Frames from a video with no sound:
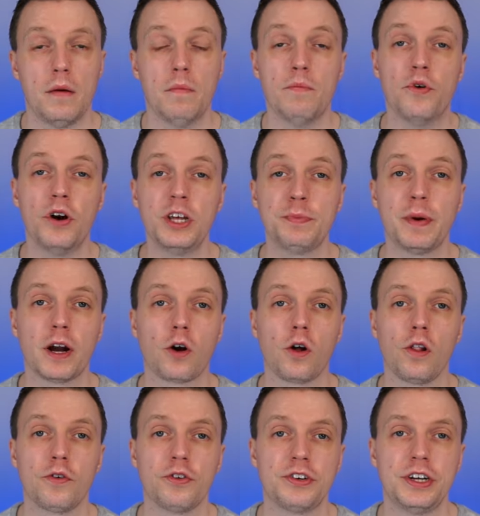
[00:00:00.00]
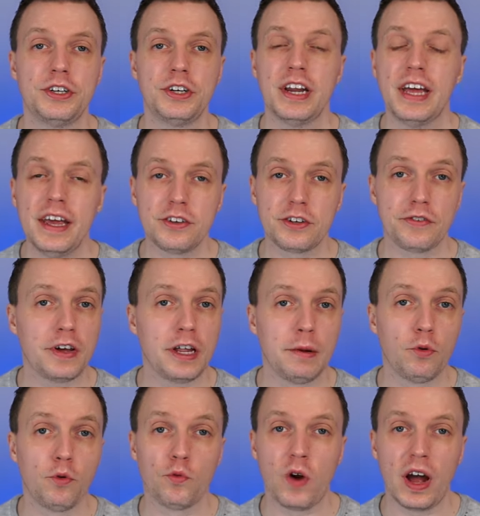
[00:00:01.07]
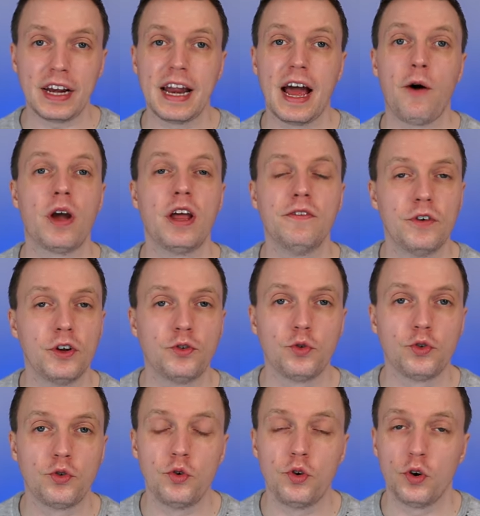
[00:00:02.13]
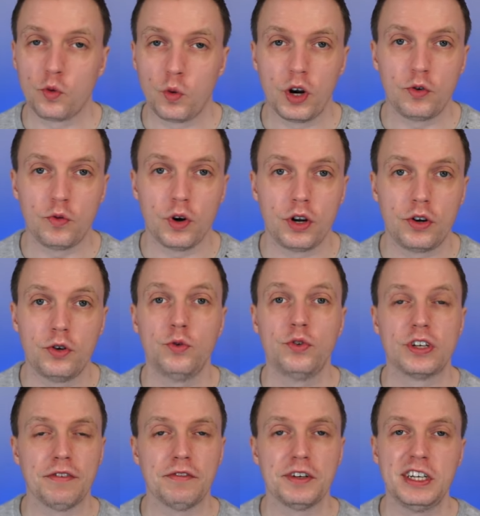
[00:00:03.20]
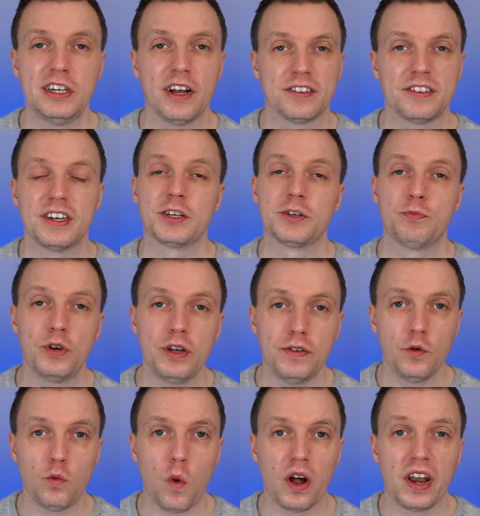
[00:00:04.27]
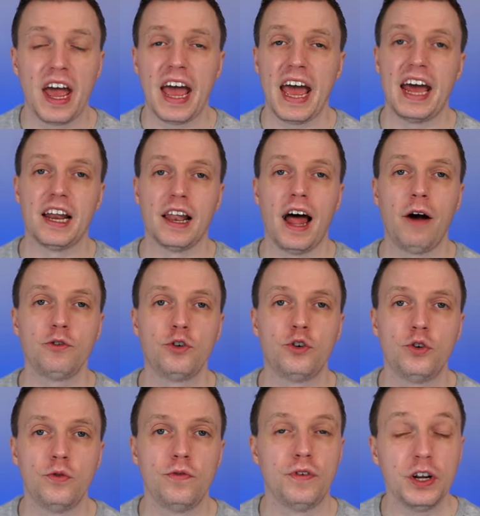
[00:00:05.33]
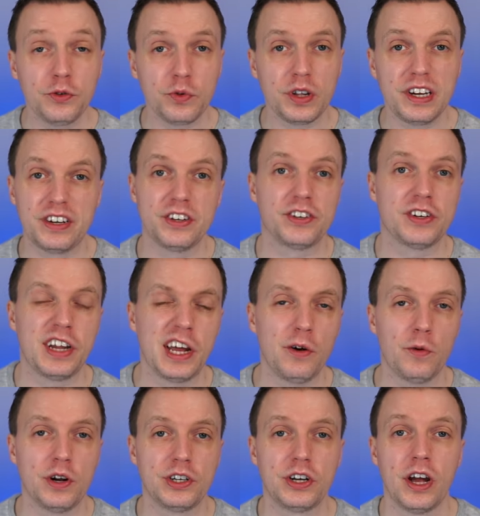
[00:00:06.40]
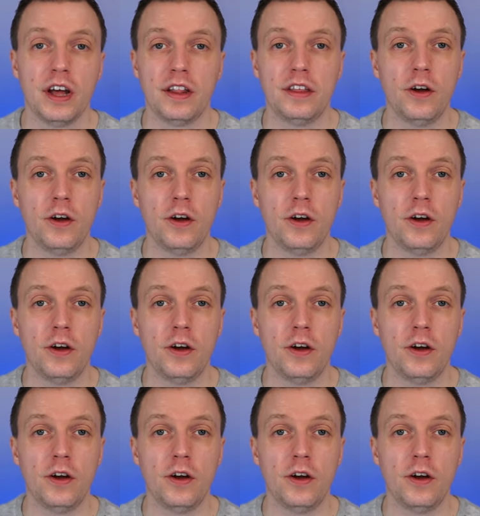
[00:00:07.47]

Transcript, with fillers: Brace Pair Colorization is available right now in Visual Studio twenty twenty-two seventeen point six Preview one and allows you to visually distinguish